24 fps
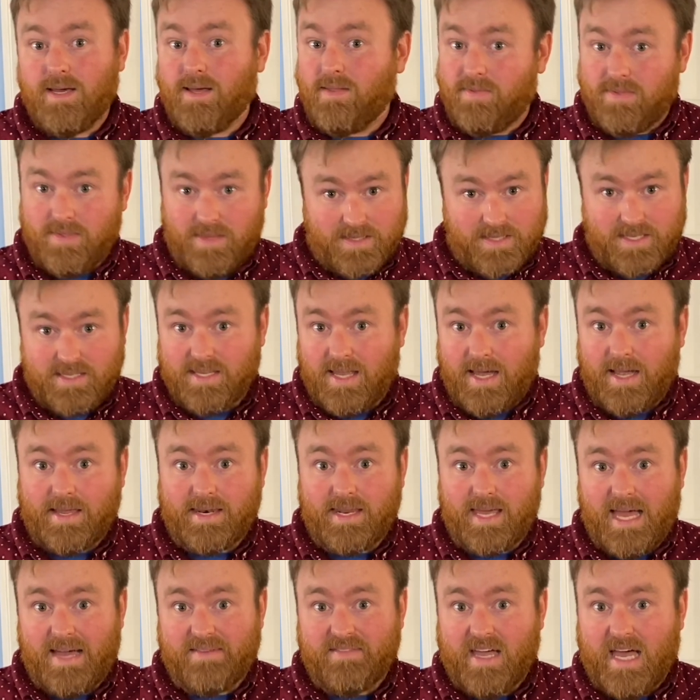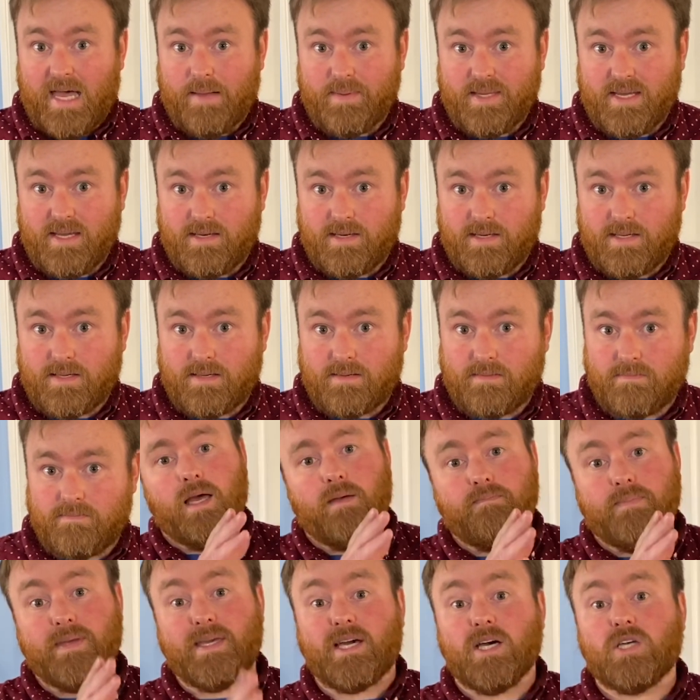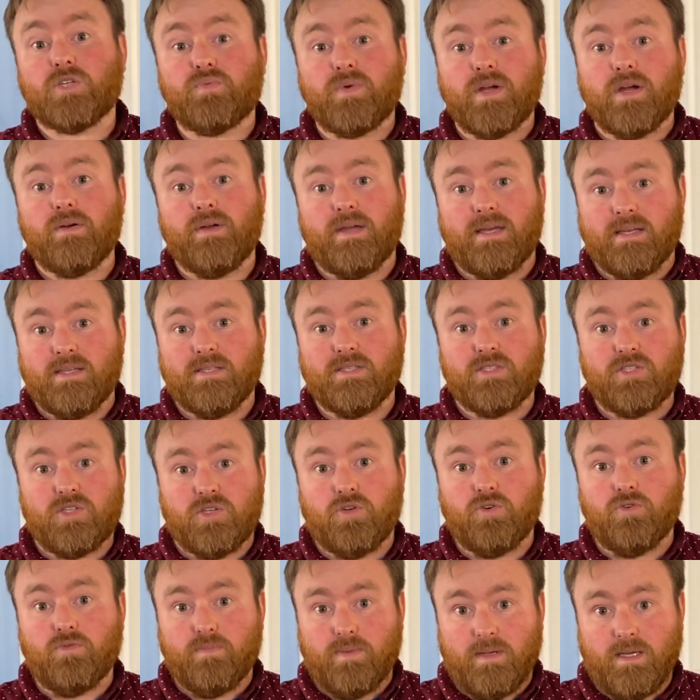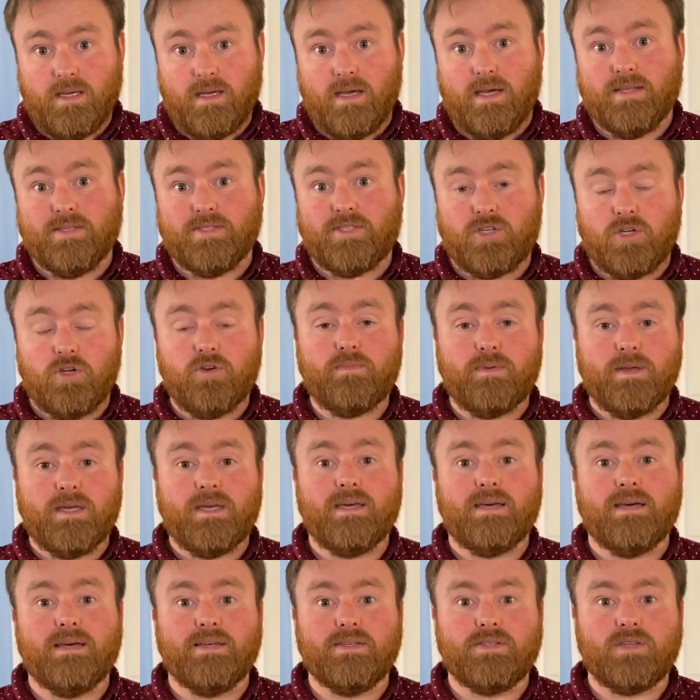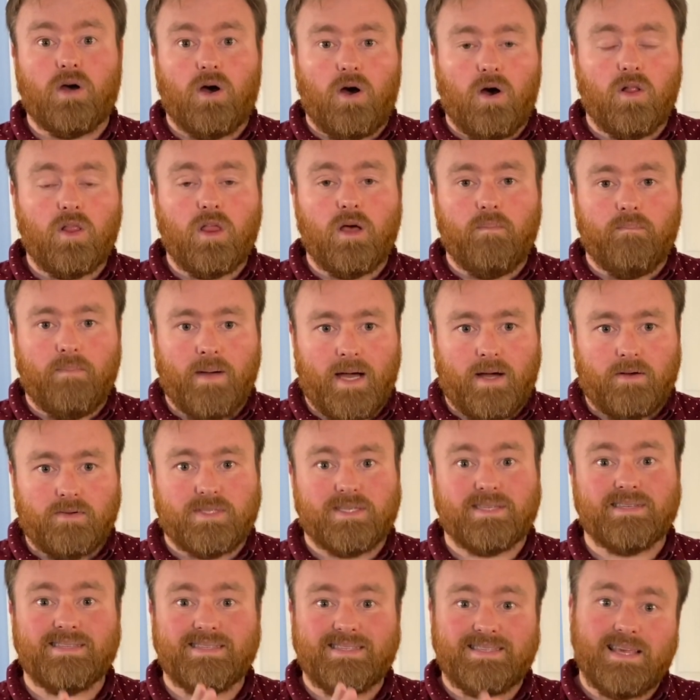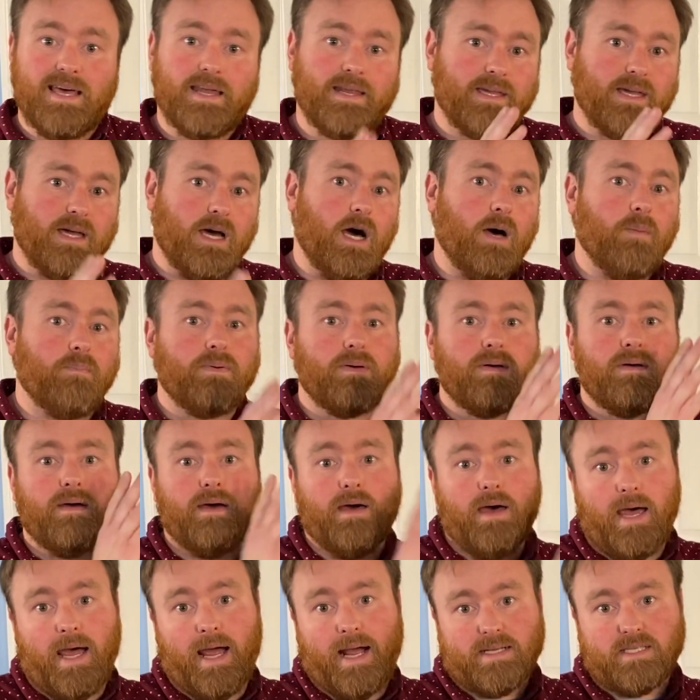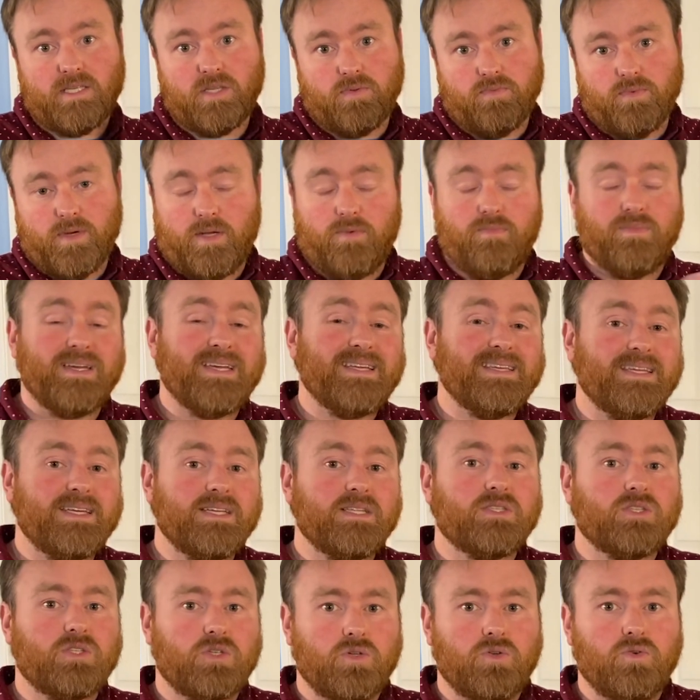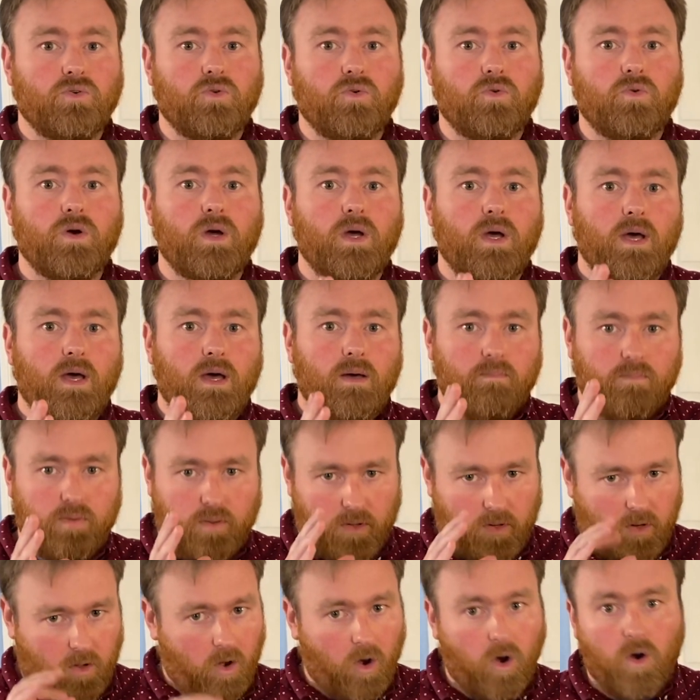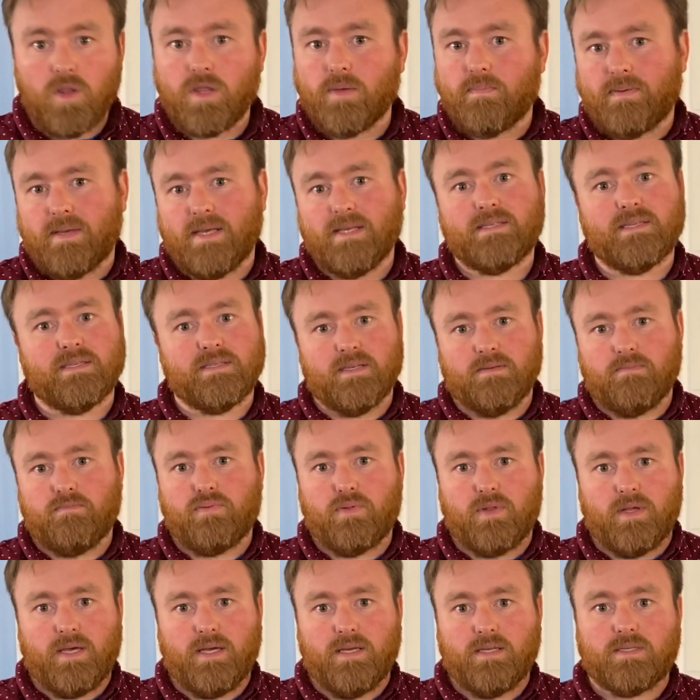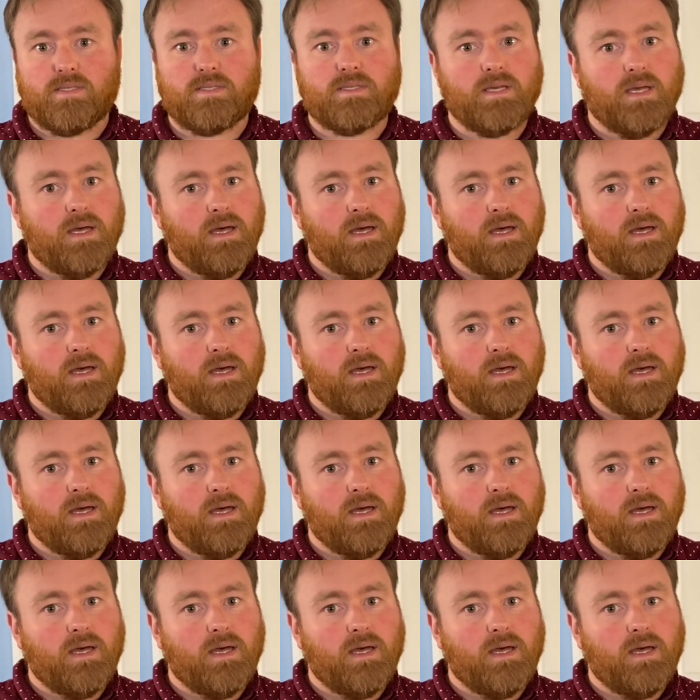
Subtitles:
this is not going to have a happy ending. Because we are in 2B. 2B is all about setting up Act 3. We need to put all the pieces in place,